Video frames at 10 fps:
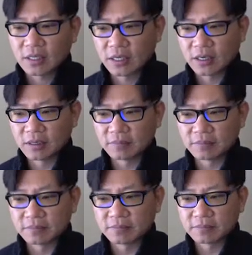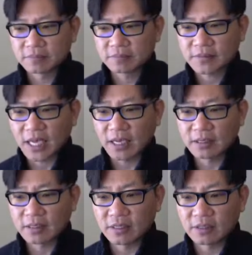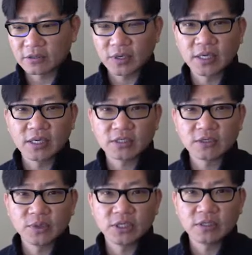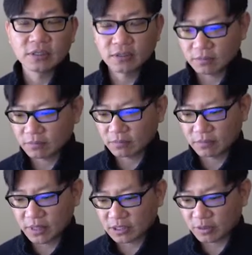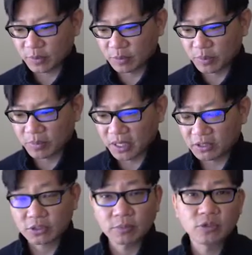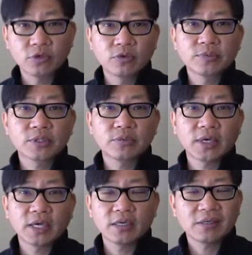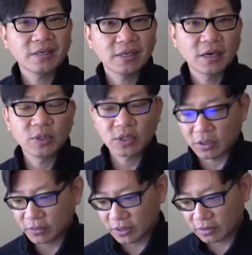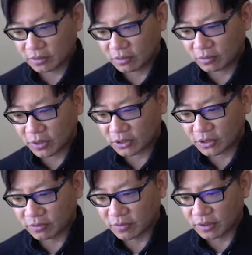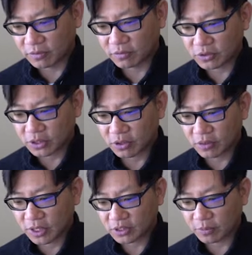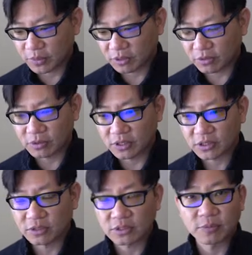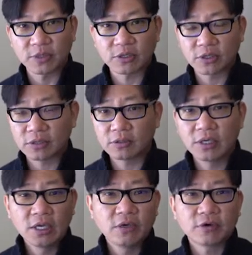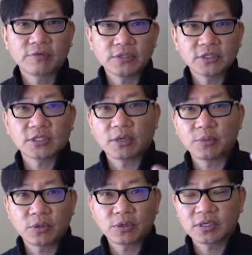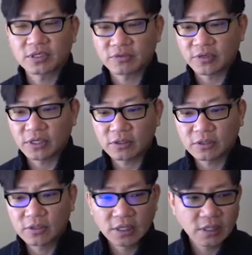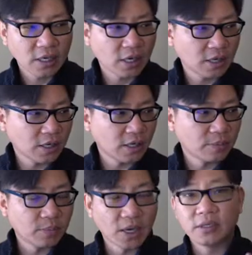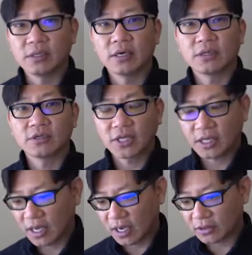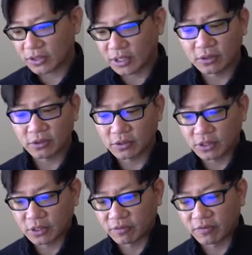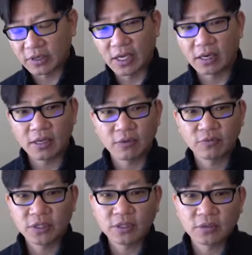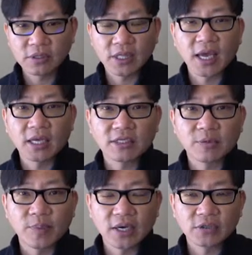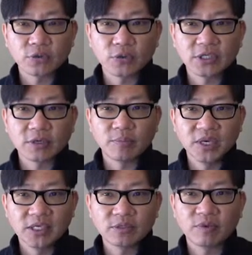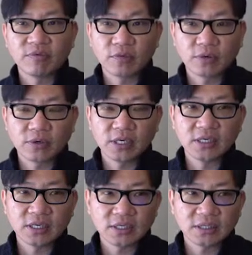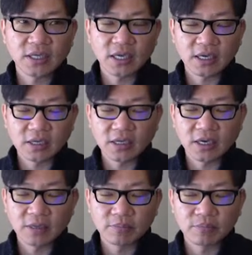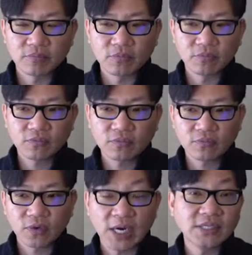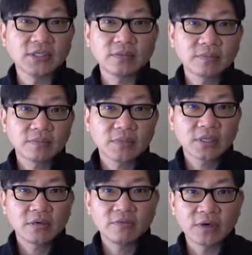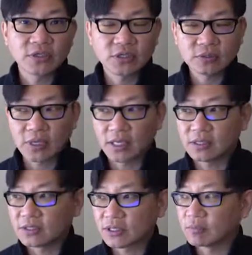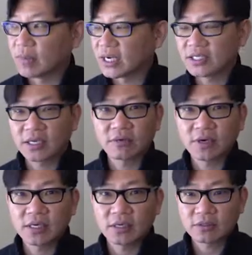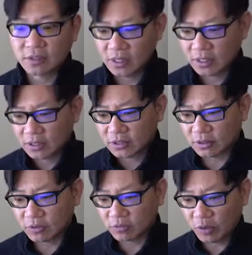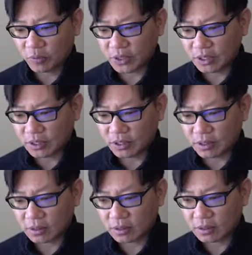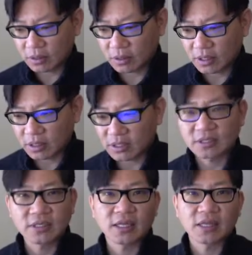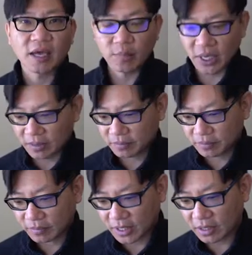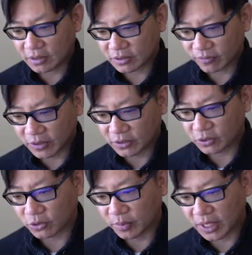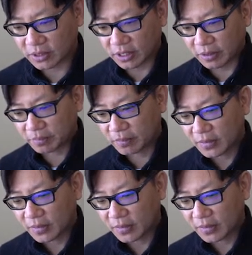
and it is right next to me, that's going to be a bit bothersome. 2 rooms away, I'm okay with it. You can watch TV. If you were trying to watch something or listen to something critical, or for instance, I'm recording this video, I am on the other side of the house so that you don't hear any of it. And it really only lasts about 20-some minutes before it does a rising function, at least in my setting right now. So it won't be, it's not that bad. And it's a fairly short amount of time.